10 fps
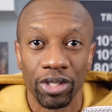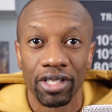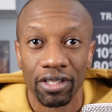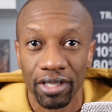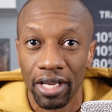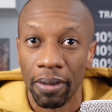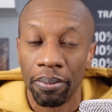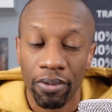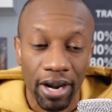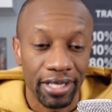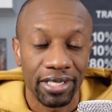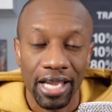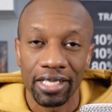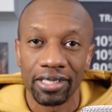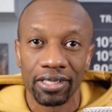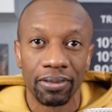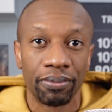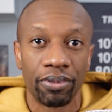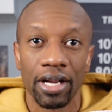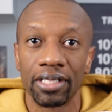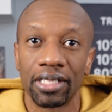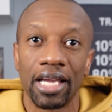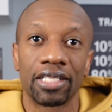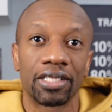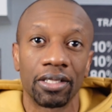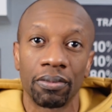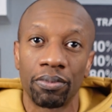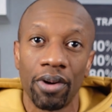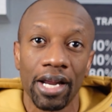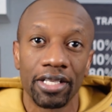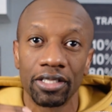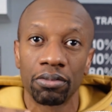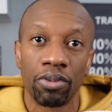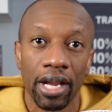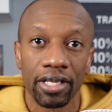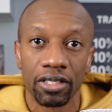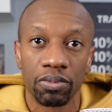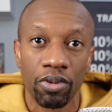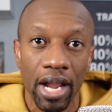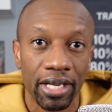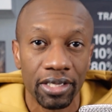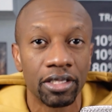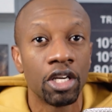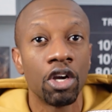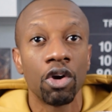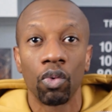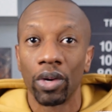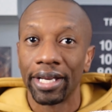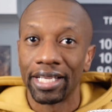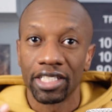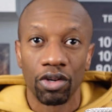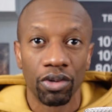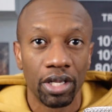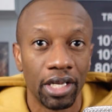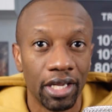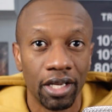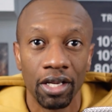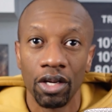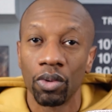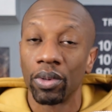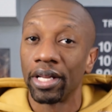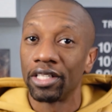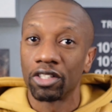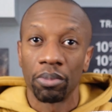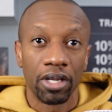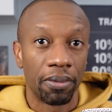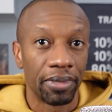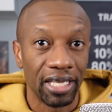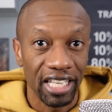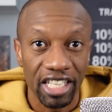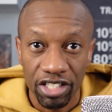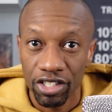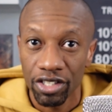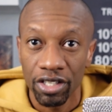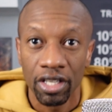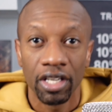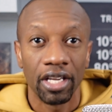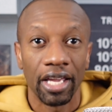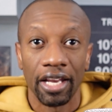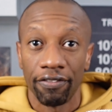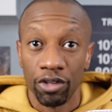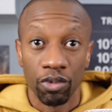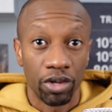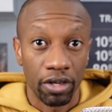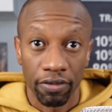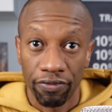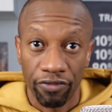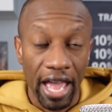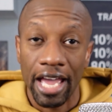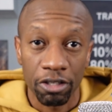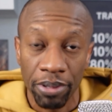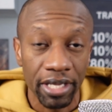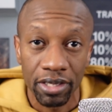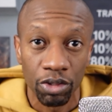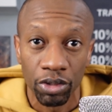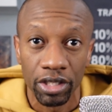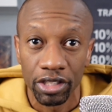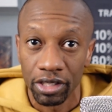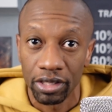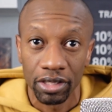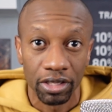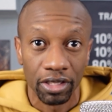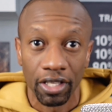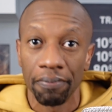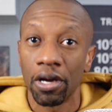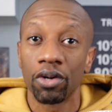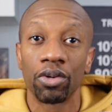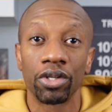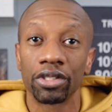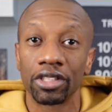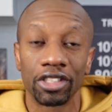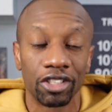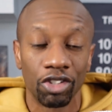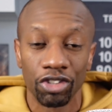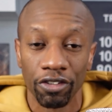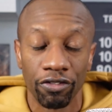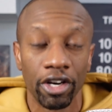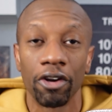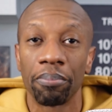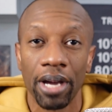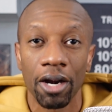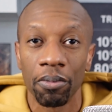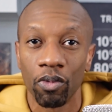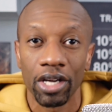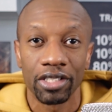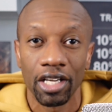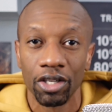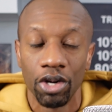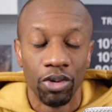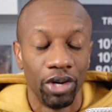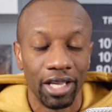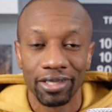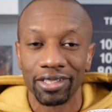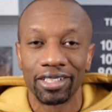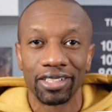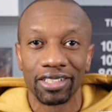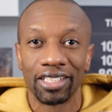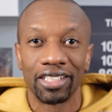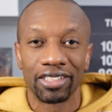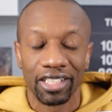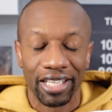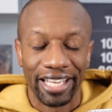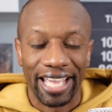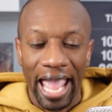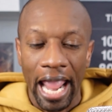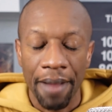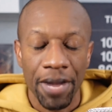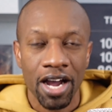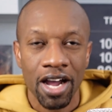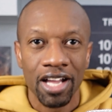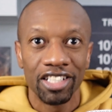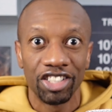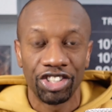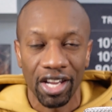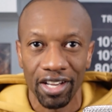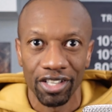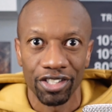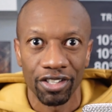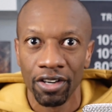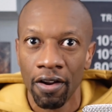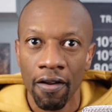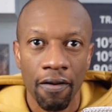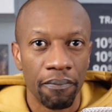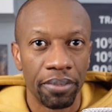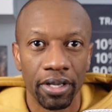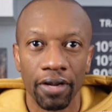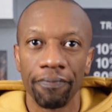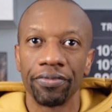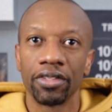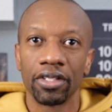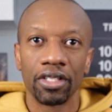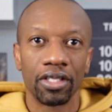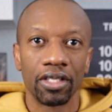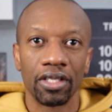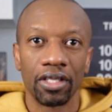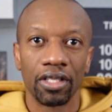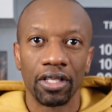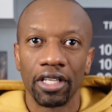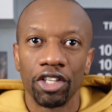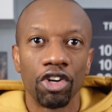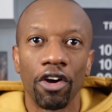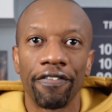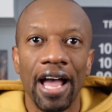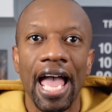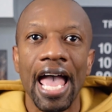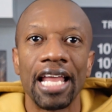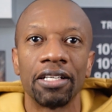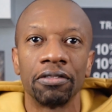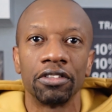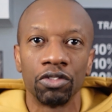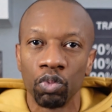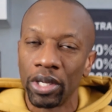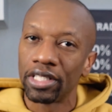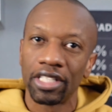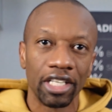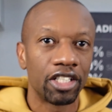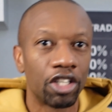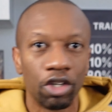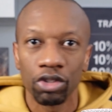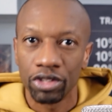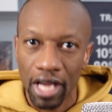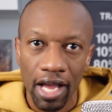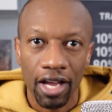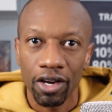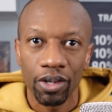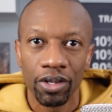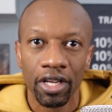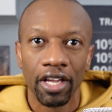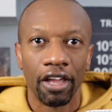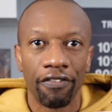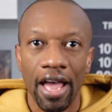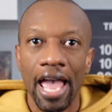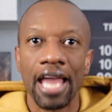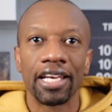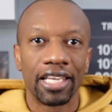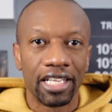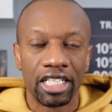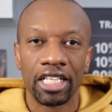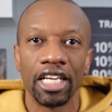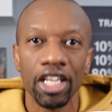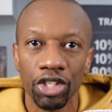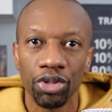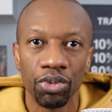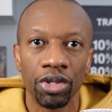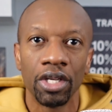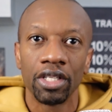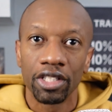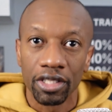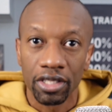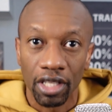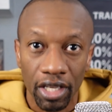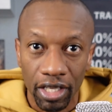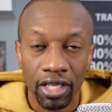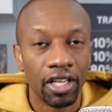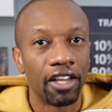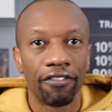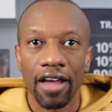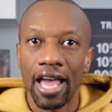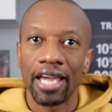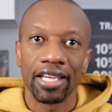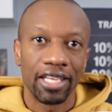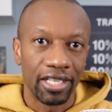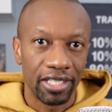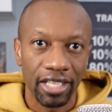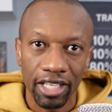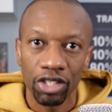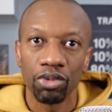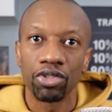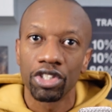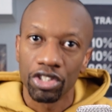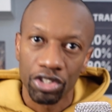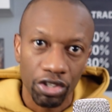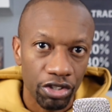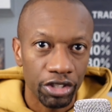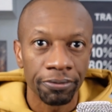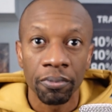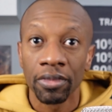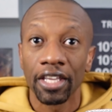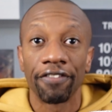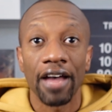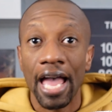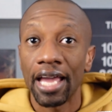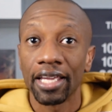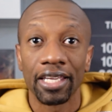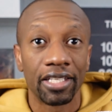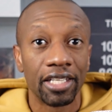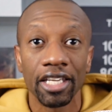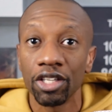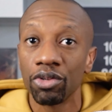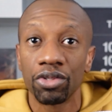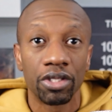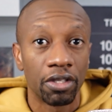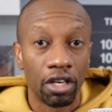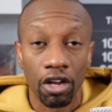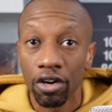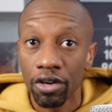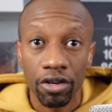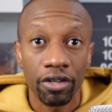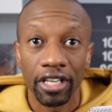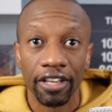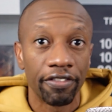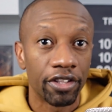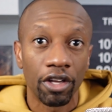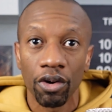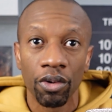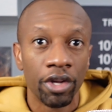Okay. Price action. Practice. One day it's going to click. One day it's going to become easier. And if you want a fast pace to it, just get my course and just go to the very bottom and watch that new lesson, because it is a game changer. But, if I hadn't went 10 toes down, if I hadn't continued to study, if I hadn't continued to search, if I hadn't continued to learn, even though,